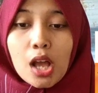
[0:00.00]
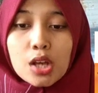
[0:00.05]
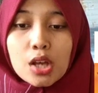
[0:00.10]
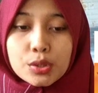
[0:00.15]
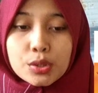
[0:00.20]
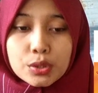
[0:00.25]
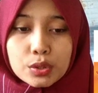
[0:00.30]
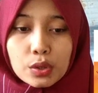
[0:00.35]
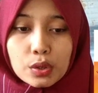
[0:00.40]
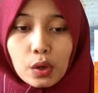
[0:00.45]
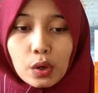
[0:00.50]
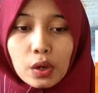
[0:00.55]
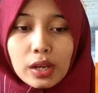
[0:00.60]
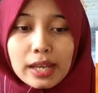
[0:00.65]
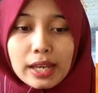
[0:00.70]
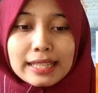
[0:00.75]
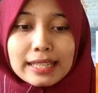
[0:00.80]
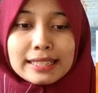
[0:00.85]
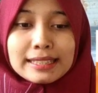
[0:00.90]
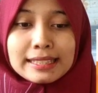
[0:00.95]
So
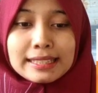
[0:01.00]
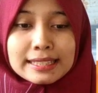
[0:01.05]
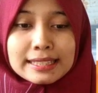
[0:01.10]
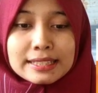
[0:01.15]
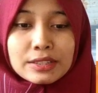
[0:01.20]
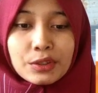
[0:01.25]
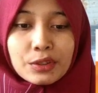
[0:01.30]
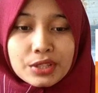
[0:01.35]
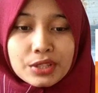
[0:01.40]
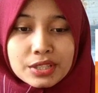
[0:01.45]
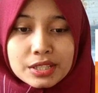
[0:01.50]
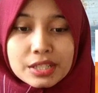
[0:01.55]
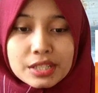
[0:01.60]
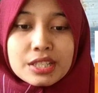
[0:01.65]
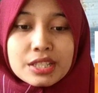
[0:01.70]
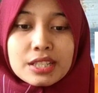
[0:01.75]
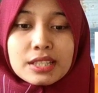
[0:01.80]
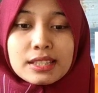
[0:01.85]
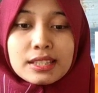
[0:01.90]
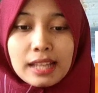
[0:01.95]
in this
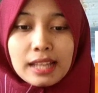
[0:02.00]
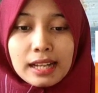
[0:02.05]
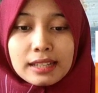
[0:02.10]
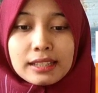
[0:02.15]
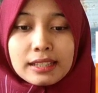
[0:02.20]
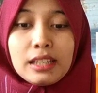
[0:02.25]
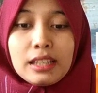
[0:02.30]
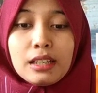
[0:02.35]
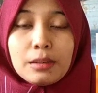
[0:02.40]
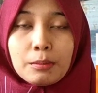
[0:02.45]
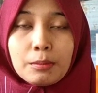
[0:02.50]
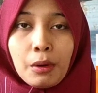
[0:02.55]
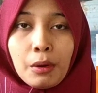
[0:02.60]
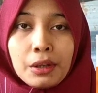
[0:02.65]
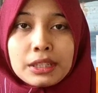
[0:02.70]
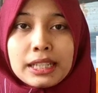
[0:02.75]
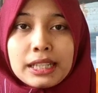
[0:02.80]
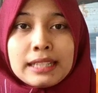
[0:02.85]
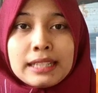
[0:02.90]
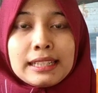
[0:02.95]
research talking
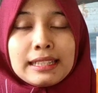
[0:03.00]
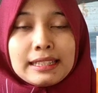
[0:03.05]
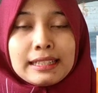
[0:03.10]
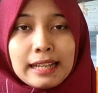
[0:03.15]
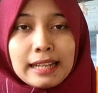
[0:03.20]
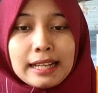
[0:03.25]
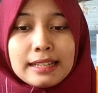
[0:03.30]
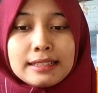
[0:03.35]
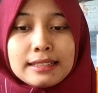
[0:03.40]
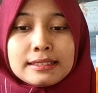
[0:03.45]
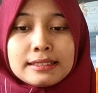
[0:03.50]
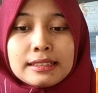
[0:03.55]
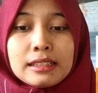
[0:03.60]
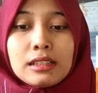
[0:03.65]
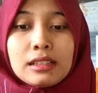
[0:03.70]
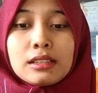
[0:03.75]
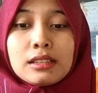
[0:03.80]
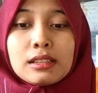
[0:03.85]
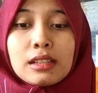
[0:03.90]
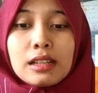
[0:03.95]
about an
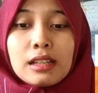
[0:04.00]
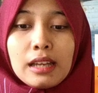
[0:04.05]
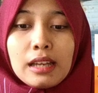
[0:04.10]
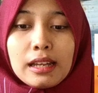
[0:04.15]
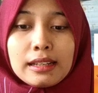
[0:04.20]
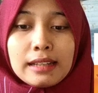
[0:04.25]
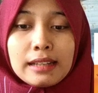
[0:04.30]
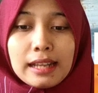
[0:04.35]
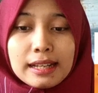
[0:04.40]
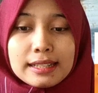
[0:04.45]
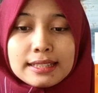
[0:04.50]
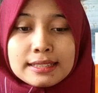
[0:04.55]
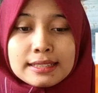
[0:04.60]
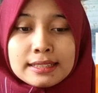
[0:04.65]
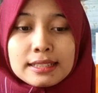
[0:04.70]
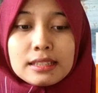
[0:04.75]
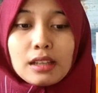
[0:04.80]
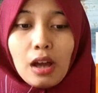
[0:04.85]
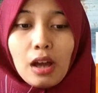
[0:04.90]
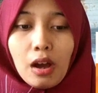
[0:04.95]

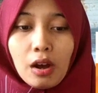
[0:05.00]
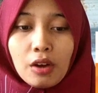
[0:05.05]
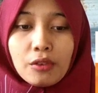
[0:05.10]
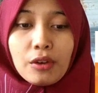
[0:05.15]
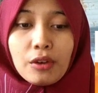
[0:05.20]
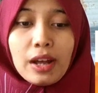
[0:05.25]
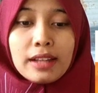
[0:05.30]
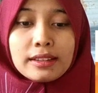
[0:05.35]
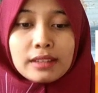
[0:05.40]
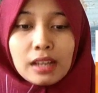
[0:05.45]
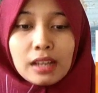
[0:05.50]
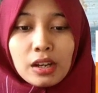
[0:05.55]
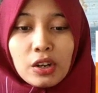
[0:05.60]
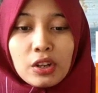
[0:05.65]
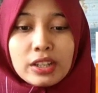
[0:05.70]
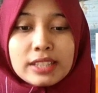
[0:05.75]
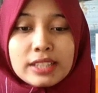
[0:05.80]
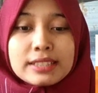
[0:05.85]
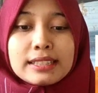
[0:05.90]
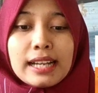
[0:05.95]
analysis of
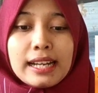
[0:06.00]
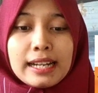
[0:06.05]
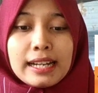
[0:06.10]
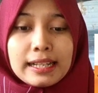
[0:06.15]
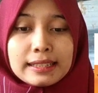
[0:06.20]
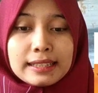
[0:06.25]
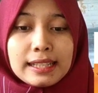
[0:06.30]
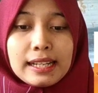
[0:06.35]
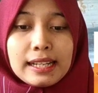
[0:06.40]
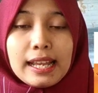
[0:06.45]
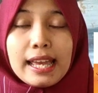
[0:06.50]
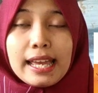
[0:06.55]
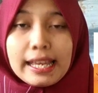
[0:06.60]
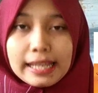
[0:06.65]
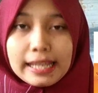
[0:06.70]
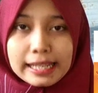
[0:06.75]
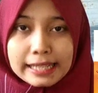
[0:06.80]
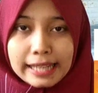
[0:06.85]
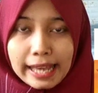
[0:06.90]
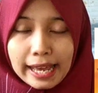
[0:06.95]
antagonist character
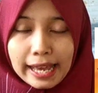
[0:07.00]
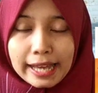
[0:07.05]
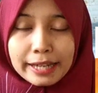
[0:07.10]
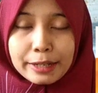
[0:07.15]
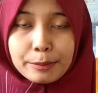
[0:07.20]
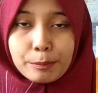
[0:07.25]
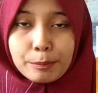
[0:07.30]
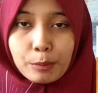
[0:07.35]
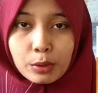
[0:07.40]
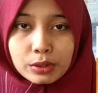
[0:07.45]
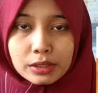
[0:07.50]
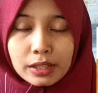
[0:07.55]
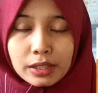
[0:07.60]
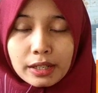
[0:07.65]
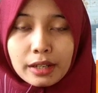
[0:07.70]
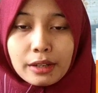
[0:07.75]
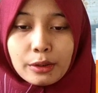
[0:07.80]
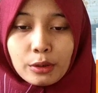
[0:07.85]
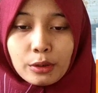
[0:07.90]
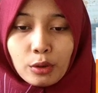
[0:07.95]
in Harry Potter
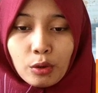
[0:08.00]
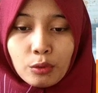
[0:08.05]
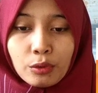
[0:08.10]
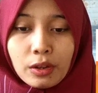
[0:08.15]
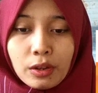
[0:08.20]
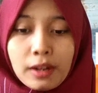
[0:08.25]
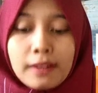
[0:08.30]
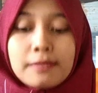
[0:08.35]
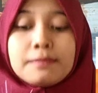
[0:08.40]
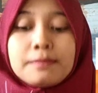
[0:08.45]
novel.